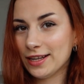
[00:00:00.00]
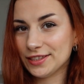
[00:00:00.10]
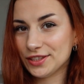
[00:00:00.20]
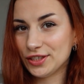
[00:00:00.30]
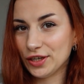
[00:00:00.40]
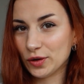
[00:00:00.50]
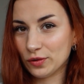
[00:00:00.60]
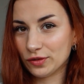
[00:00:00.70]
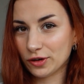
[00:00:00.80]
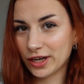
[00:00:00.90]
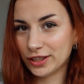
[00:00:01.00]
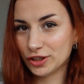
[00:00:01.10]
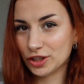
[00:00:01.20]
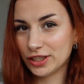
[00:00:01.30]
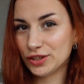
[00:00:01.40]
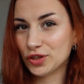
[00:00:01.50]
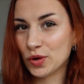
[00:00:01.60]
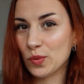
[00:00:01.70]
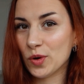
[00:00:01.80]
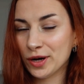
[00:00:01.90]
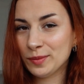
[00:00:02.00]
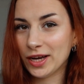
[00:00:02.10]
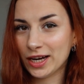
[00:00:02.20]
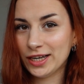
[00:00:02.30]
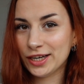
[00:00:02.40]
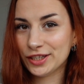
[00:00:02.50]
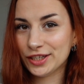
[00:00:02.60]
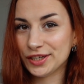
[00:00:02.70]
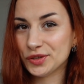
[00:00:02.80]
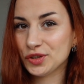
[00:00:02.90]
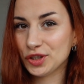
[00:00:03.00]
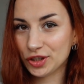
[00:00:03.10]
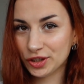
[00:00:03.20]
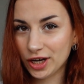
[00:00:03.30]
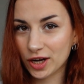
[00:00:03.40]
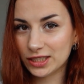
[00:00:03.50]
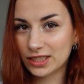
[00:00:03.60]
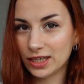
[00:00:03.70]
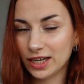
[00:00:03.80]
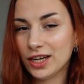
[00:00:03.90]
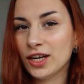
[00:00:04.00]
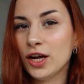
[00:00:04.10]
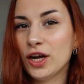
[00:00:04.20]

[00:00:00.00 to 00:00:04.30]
This is the overall energy. So what I'm getting here is curiosity,